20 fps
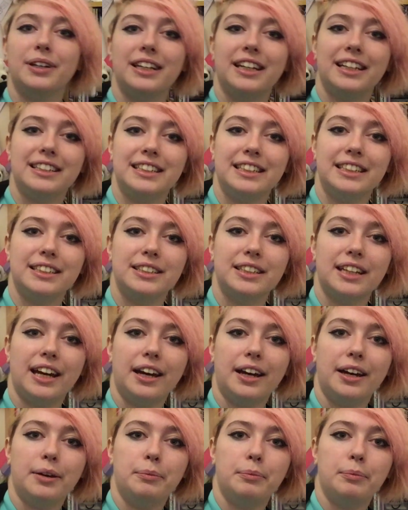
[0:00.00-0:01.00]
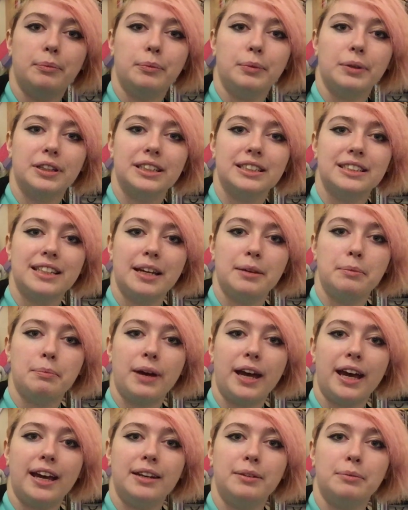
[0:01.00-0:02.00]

did with the same pen,